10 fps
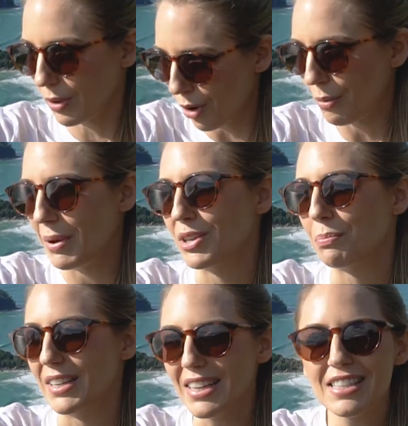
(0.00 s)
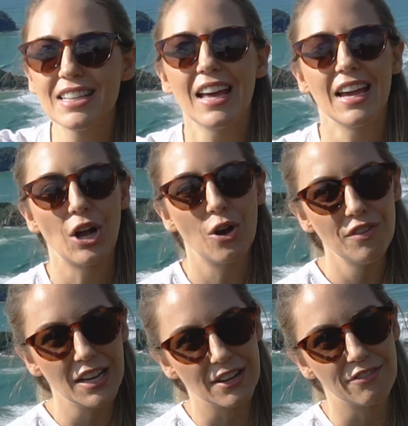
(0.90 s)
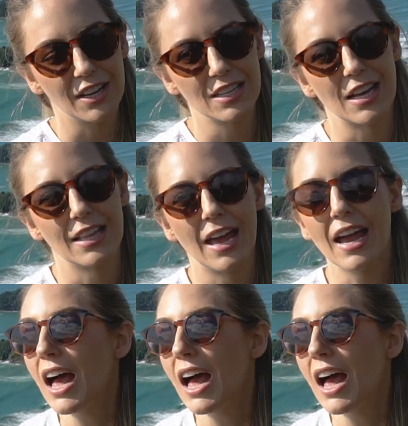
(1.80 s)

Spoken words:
Coromandel Peninsula and over here to Whakatane.